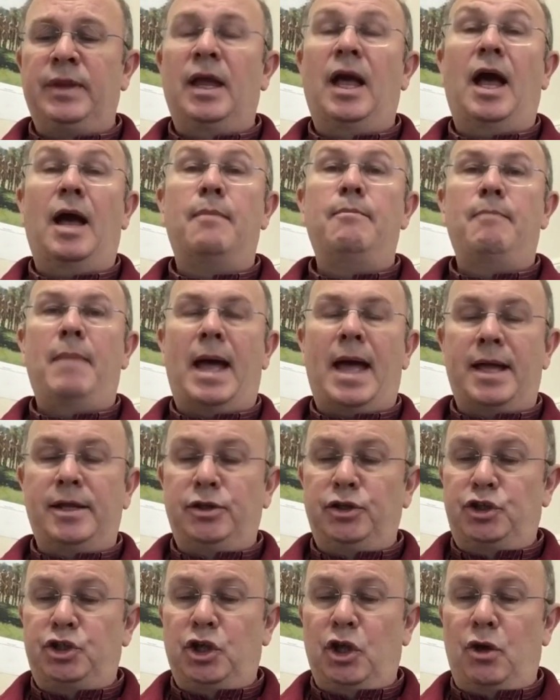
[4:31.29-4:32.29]
a
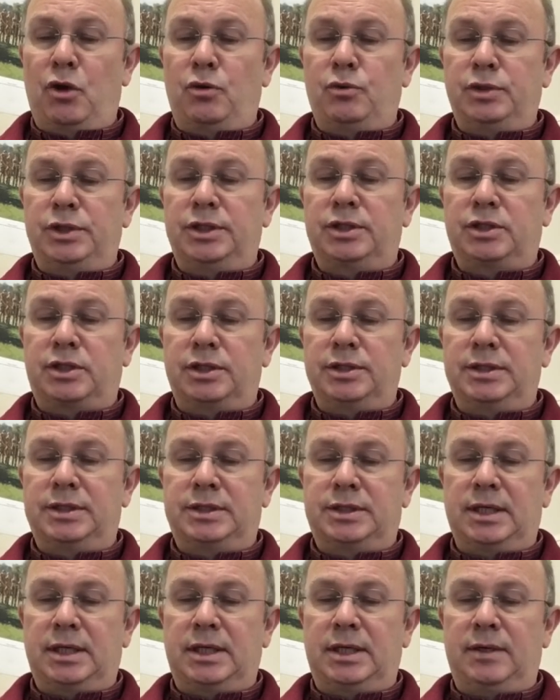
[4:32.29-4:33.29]
man-child is
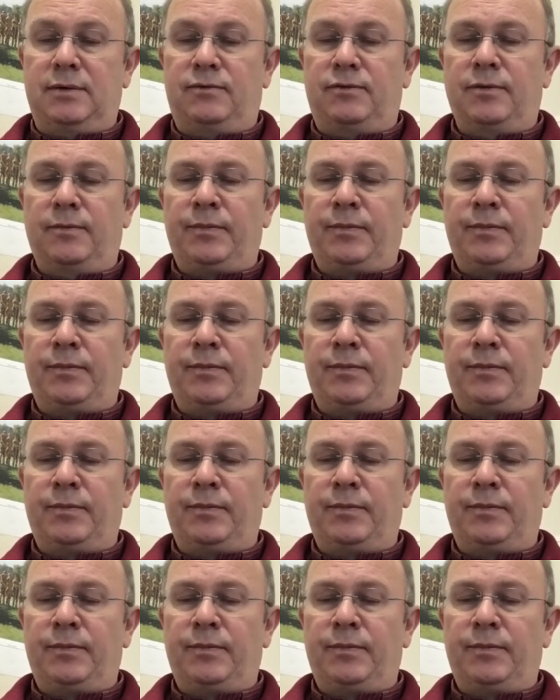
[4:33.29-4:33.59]
conceived.